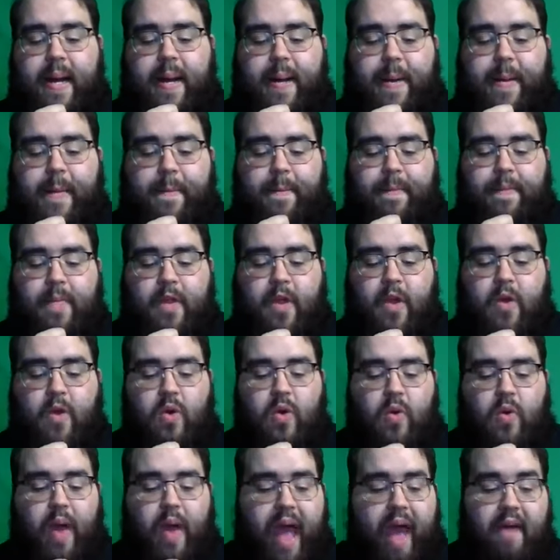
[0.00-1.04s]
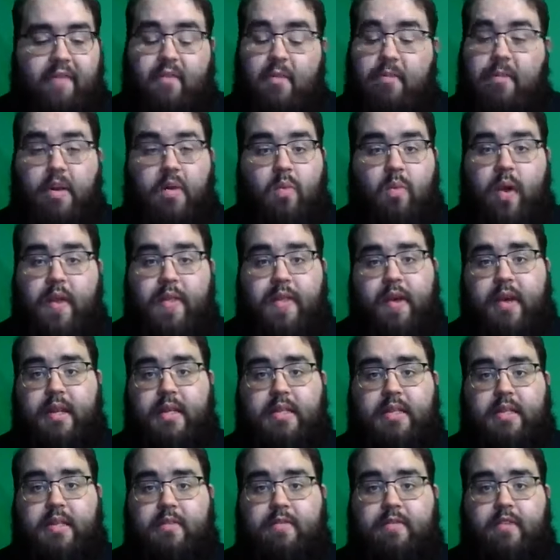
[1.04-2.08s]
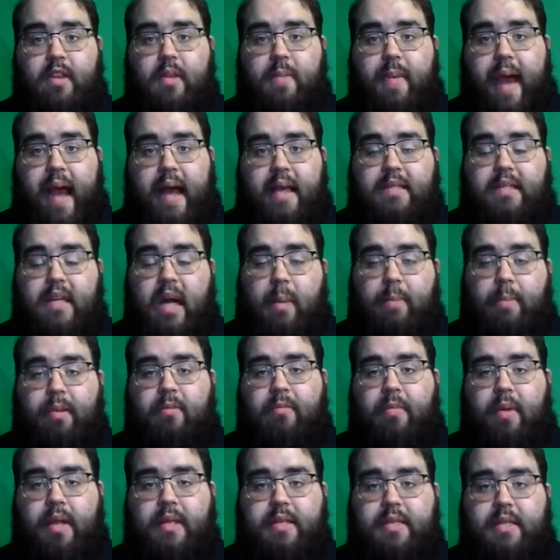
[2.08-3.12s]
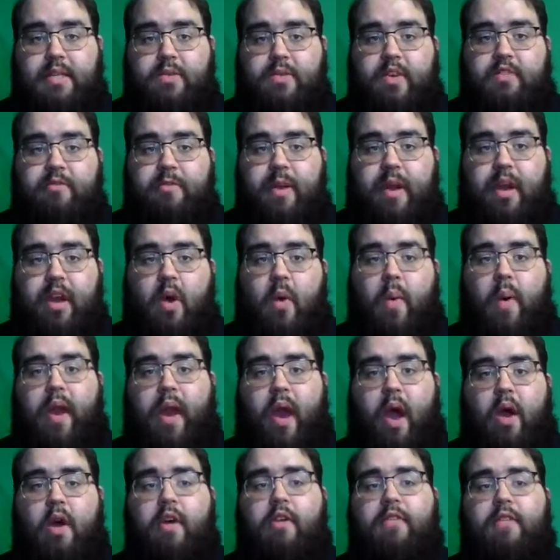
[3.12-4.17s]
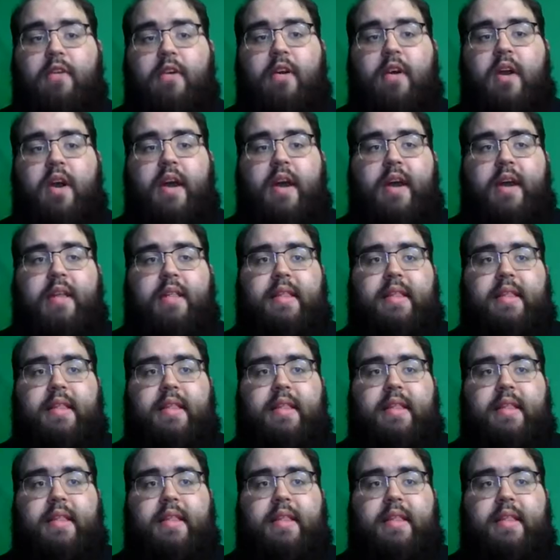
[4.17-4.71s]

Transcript: who haven't been with us for the past couple of months as we've been going over